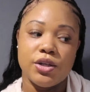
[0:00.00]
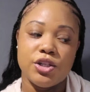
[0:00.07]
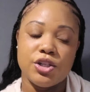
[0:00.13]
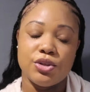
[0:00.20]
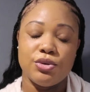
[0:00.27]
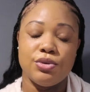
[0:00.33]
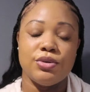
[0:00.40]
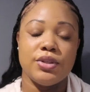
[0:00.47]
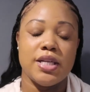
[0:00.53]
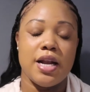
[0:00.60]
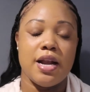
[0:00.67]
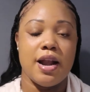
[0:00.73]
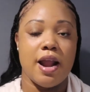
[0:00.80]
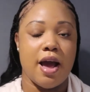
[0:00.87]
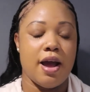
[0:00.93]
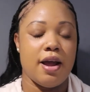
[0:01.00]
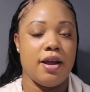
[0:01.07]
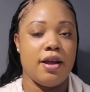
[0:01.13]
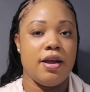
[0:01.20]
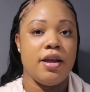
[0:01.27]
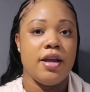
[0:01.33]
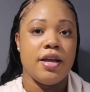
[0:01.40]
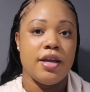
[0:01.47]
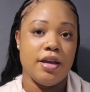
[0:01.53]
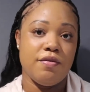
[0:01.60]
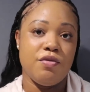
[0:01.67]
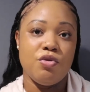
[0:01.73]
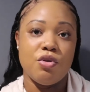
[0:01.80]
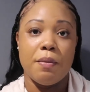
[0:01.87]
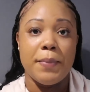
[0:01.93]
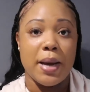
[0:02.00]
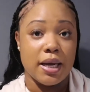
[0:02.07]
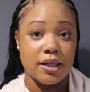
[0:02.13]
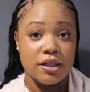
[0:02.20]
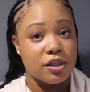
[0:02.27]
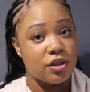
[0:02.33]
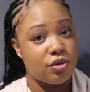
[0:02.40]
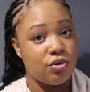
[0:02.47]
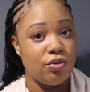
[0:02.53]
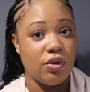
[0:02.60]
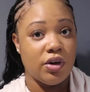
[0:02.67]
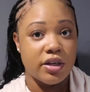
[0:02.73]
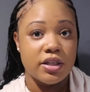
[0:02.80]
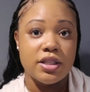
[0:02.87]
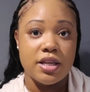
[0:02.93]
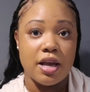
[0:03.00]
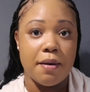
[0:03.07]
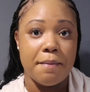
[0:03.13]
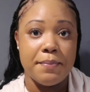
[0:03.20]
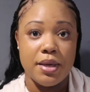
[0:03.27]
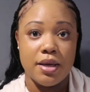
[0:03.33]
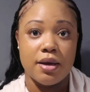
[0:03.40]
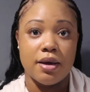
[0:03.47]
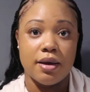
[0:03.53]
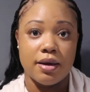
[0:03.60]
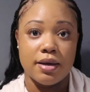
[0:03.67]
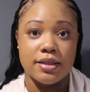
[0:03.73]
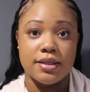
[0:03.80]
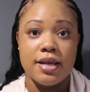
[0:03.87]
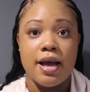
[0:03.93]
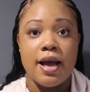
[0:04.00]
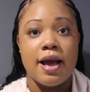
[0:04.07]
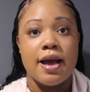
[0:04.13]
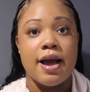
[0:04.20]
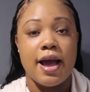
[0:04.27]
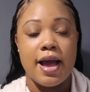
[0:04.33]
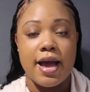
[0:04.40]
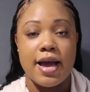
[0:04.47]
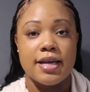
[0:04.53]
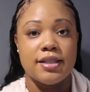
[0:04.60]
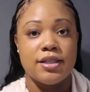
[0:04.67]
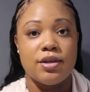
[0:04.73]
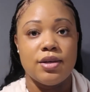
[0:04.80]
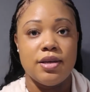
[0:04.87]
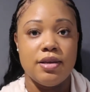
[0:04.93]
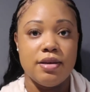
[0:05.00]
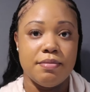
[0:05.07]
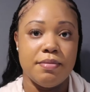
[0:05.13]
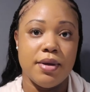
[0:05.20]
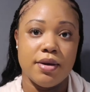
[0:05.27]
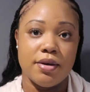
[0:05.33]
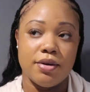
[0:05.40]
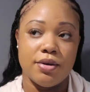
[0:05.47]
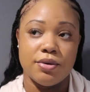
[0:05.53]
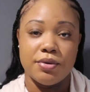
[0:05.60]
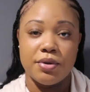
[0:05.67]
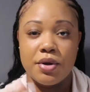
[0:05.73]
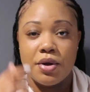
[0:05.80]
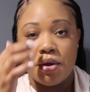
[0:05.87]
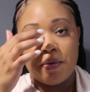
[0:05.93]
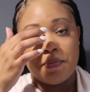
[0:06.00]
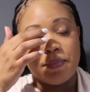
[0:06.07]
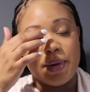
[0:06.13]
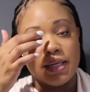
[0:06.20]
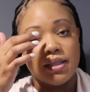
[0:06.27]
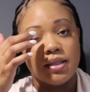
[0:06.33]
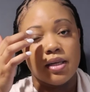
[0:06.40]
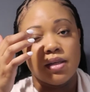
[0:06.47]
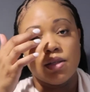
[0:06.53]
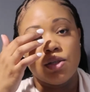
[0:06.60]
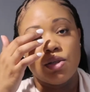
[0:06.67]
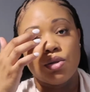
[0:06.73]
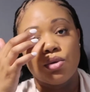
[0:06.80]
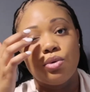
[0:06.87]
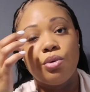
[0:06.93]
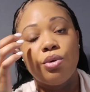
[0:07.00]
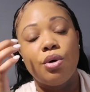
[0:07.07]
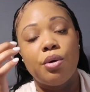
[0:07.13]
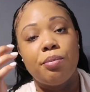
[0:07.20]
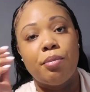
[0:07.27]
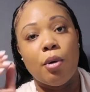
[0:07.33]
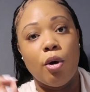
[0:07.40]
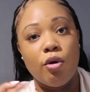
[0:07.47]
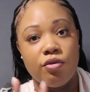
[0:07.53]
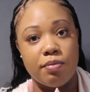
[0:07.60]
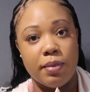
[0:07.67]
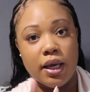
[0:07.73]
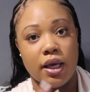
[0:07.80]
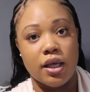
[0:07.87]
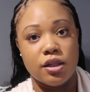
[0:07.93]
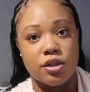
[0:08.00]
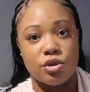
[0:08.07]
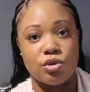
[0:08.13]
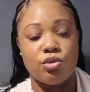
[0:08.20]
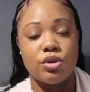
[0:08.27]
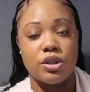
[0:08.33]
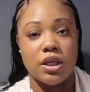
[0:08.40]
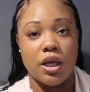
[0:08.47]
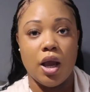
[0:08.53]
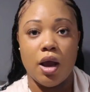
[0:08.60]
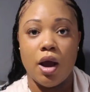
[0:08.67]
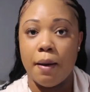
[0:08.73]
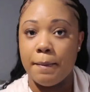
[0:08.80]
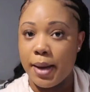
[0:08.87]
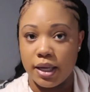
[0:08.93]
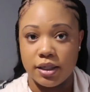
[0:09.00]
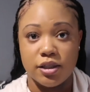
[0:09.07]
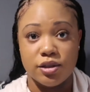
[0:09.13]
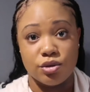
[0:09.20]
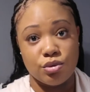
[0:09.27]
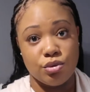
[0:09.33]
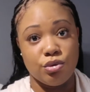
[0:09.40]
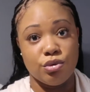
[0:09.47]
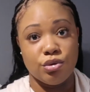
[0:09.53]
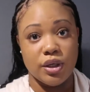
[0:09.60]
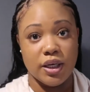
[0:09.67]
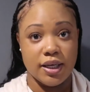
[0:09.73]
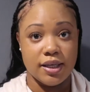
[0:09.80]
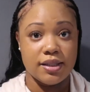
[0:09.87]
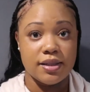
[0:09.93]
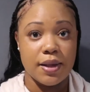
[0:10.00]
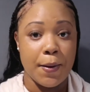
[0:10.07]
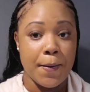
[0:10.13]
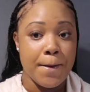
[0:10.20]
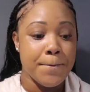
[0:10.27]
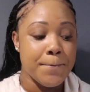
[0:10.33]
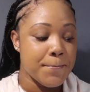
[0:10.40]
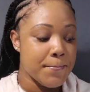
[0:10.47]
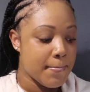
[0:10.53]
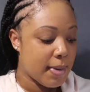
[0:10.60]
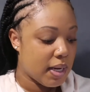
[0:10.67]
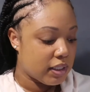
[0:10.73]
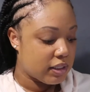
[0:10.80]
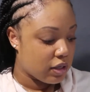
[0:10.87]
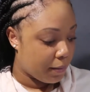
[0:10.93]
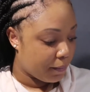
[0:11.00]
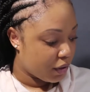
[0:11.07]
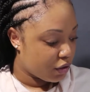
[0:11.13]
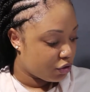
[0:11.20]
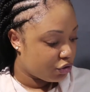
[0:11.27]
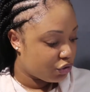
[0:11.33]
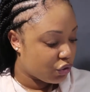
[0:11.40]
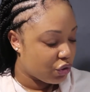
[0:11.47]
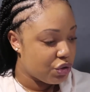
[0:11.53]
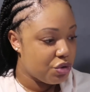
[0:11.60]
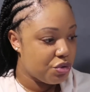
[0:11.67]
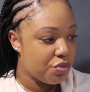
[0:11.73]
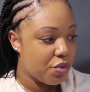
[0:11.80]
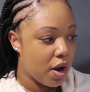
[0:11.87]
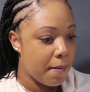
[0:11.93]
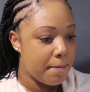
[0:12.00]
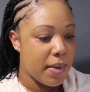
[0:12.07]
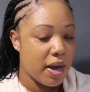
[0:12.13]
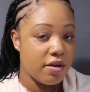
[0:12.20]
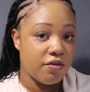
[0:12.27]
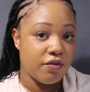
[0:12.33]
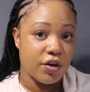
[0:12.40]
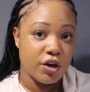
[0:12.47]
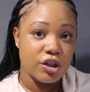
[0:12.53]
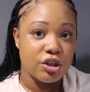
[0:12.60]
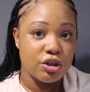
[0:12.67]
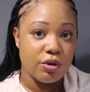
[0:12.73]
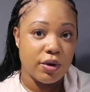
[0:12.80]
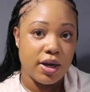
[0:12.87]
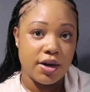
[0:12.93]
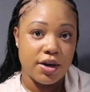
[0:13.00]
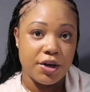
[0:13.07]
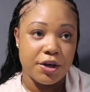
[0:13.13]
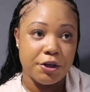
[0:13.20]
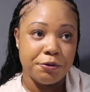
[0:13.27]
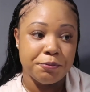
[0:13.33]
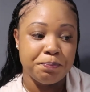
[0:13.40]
school did not give you a back to school list yet, because I had to email my son's school, both my kids' schools, to get a back to school list. So I'm going to show you what my first grader